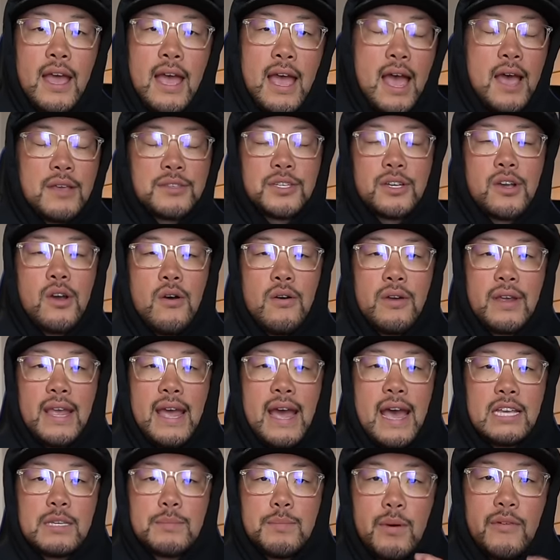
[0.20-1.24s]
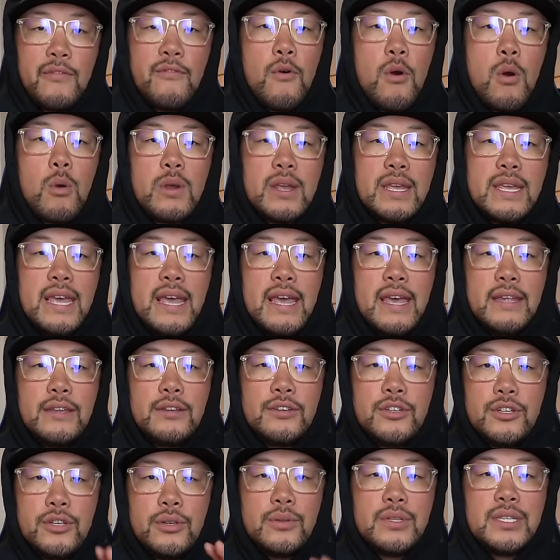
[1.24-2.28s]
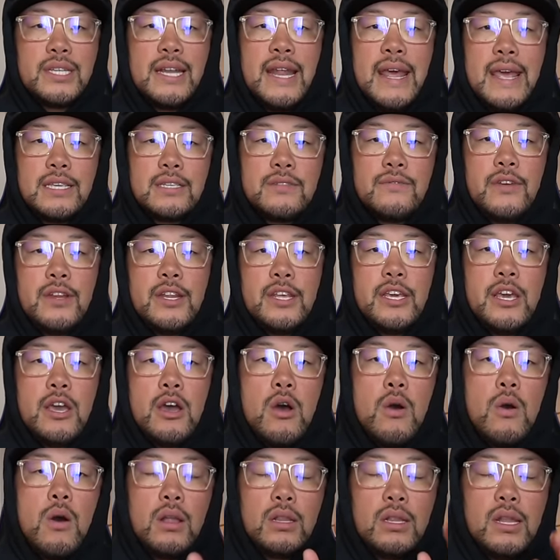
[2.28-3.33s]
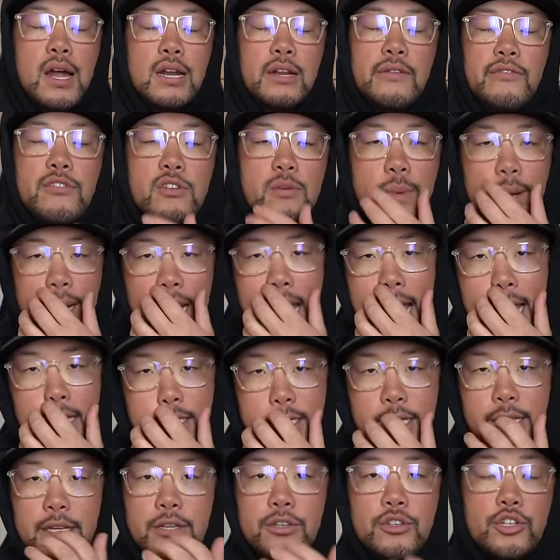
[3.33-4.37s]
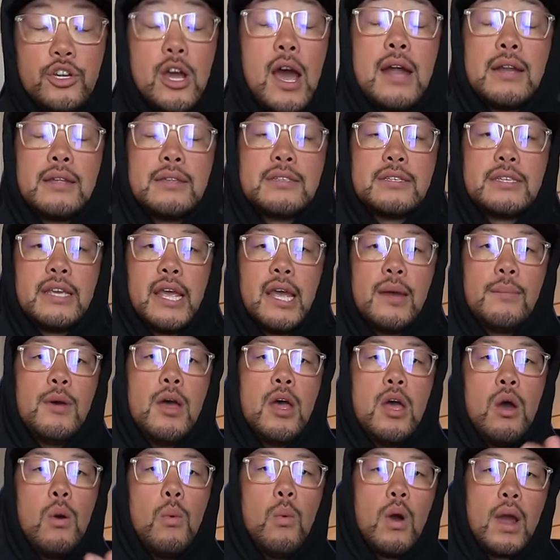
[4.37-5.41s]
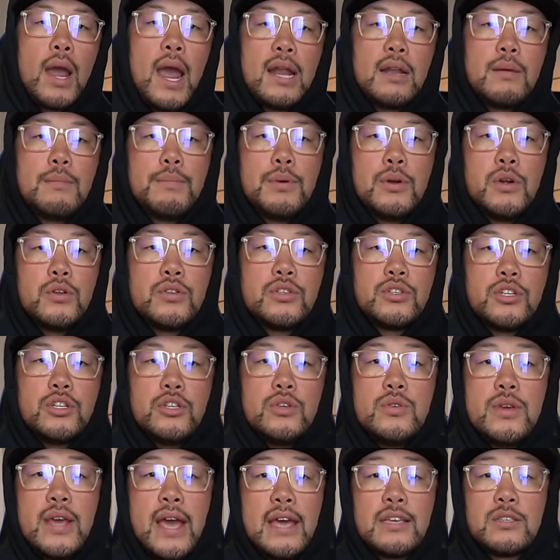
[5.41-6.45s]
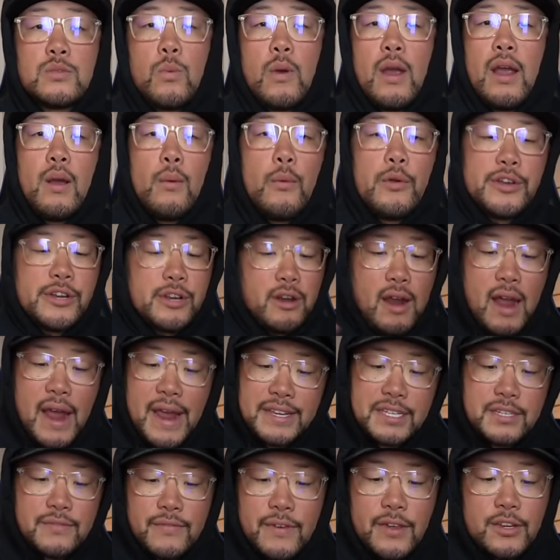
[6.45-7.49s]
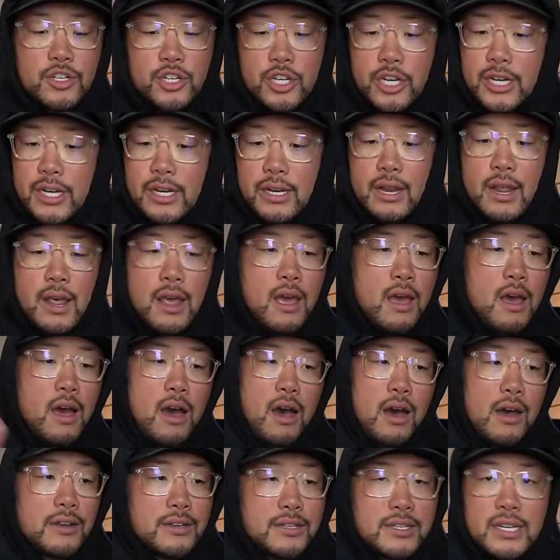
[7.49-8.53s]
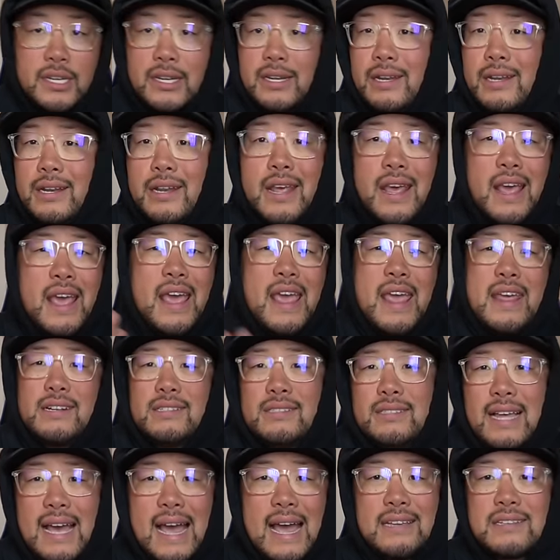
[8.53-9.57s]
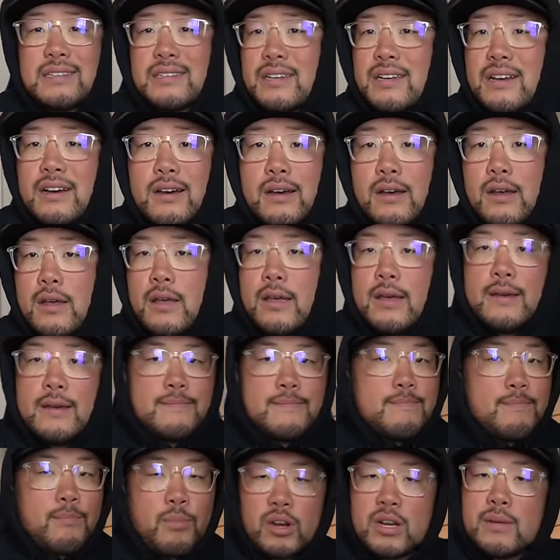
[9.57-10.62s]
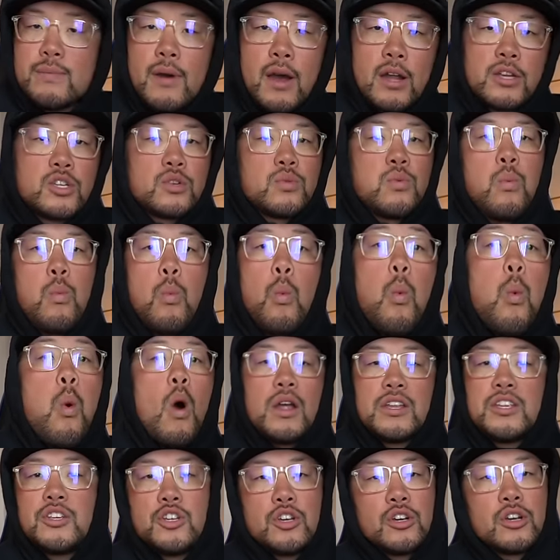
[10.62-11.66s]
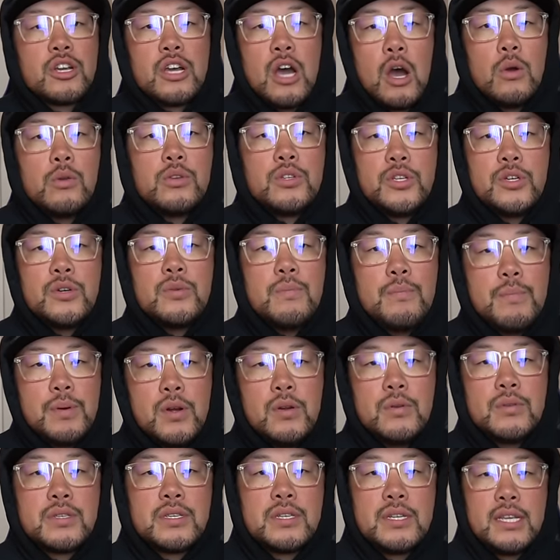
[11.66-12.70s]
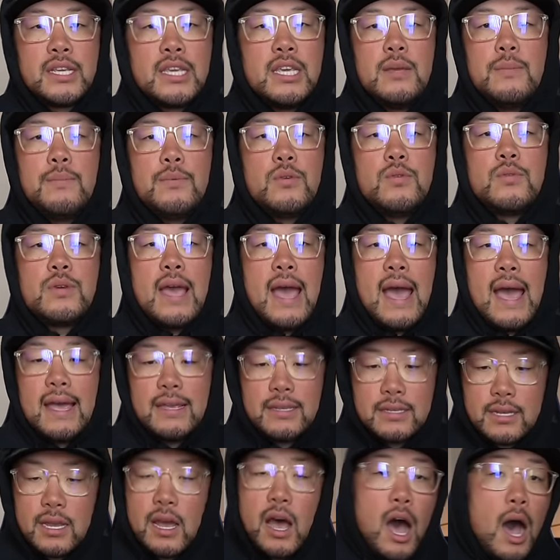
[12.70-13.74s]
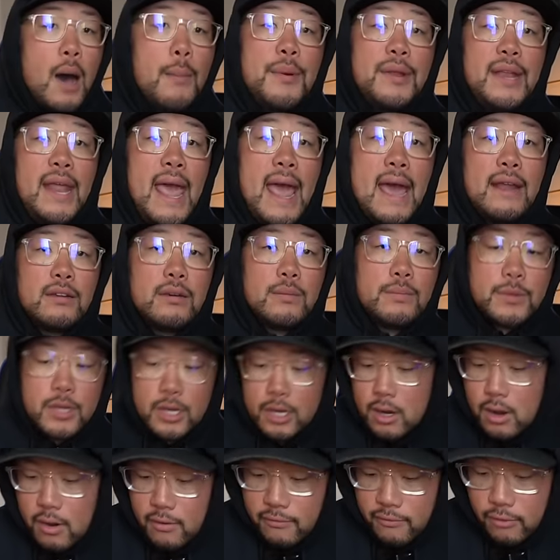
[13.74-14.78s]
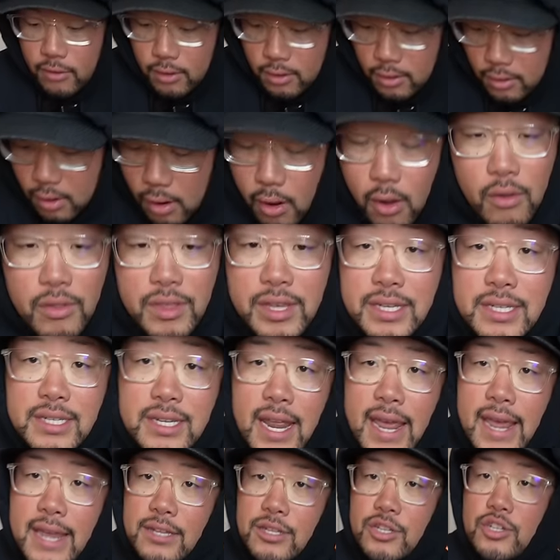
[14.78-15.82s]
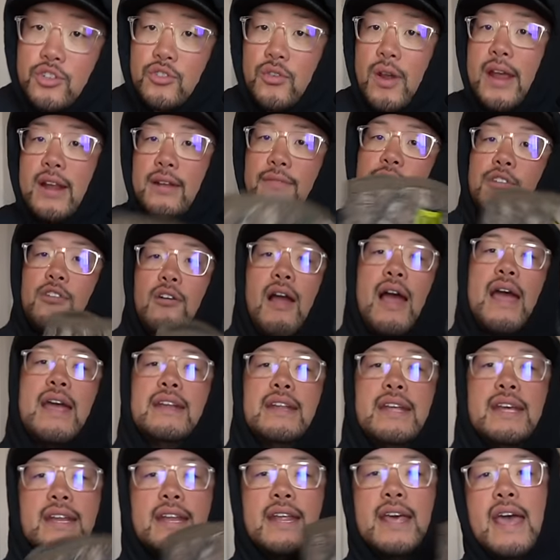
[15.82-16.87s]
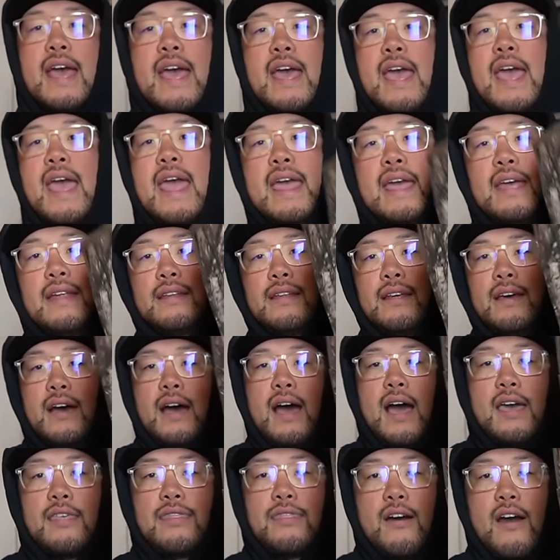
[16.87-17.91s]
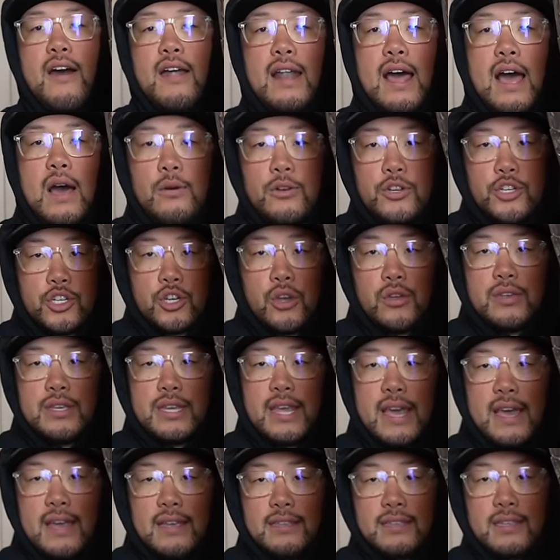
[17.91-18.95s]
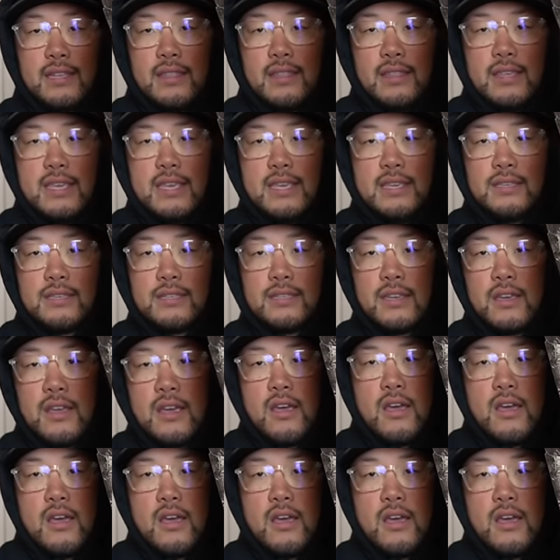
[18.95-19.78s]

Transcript: How's it going, guys? Before we get into today's video, a lot of you have been asking John and Sam, what kind of boots do you guys wear when you're ice fishing, hunting in Alaska? Pretty much, what's your go-to boots to keep you guys up and at them, you know, for all these days straight of grinding? And I thought I would show you guys, these